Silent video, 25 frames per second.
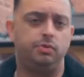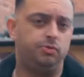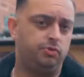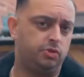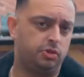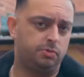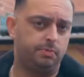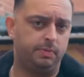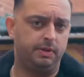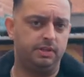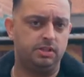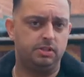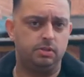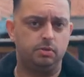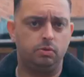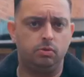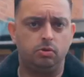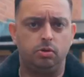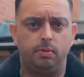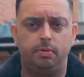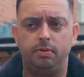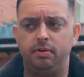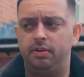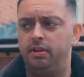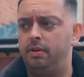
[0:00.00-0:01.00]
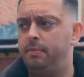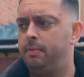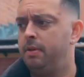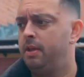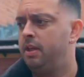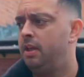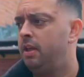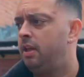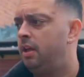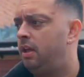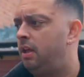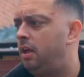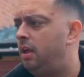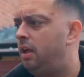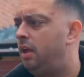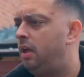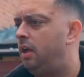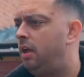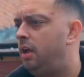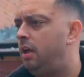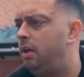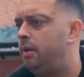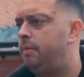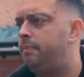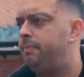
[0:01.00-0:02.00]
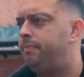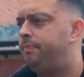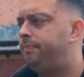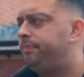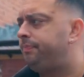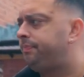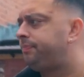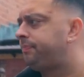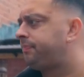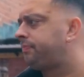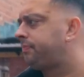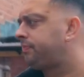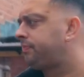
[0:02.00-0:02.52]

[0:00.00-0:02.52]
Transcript: We've just been to a couple of them.